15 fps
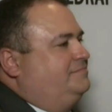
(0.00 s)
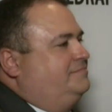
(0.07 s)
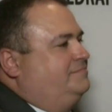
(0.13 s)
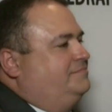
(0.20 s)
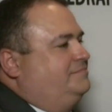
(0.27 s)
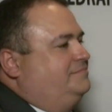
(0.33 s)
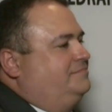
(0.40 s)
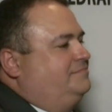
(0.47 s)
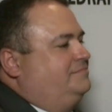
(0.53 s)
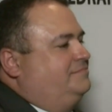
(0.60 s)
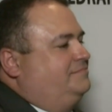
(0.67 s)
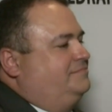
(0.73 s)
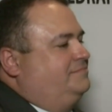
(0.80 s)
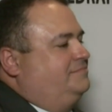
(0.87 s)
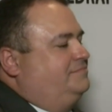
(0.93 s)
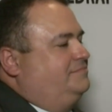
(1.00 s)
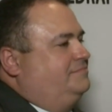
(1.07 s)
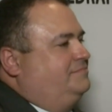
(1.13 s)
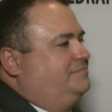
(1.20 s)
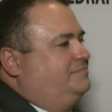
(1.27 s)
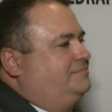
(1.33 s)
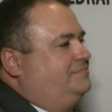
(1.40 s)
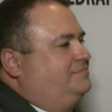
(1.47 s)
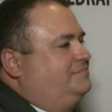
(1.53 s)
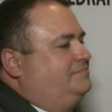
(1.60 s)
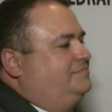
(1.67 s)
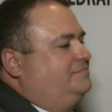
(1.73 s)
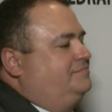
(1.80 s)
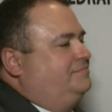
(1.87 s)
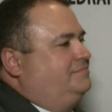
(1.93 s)

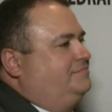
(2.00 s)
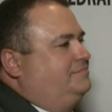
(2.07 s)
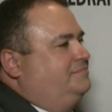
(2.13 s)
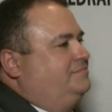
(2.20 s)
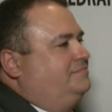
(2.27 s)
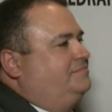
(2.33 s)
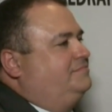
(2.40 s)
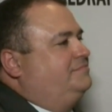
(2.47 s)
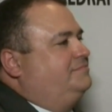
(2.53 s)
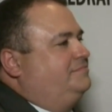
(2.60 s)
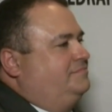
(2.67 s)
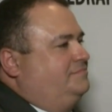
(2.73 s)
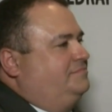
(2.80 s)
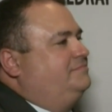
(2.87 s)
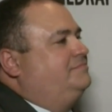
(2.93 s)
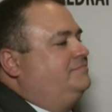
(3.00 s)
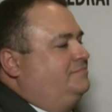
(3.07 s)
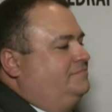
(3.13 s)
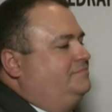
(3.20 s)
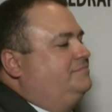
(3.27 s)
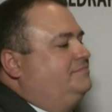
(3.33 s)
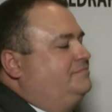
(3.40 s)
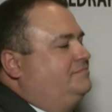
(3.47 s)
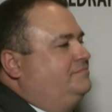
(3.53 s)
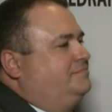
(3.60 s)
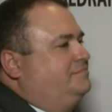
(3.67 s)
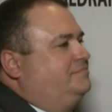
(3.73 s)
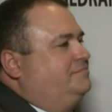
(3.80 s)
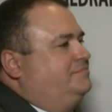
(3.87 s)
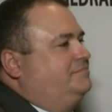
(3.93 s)

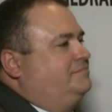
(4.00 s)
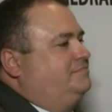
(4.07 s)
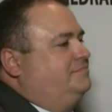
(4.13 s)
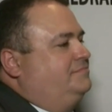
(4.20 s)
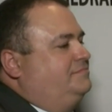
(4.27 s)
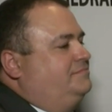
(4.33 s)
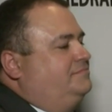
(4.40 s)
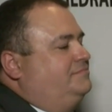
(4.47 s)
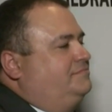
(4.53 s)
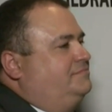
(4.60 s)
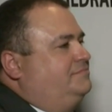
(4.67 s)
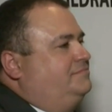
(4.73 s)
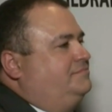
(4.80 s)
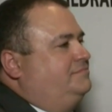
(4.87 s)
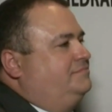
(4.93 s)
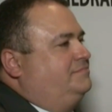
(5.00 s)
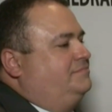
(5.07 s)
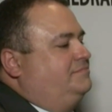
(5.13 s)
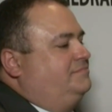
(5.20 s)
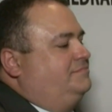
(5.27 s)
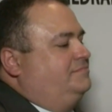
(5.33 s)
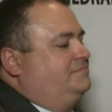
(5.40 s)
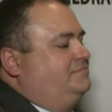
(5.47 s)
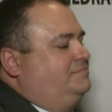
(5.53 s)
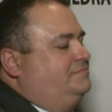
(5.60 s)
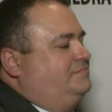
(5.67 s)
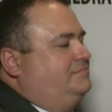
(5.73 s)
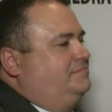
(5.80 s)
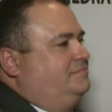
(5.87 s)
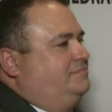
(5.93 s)

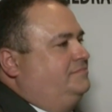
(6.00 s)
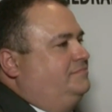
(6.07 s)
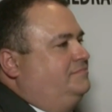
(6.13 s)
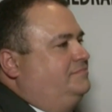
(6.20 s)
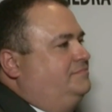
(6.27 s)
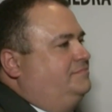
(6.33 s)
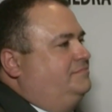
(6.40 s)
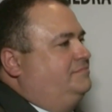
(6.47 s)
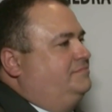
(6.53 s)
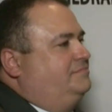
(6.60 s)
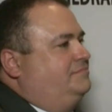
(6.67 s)
(not speaking)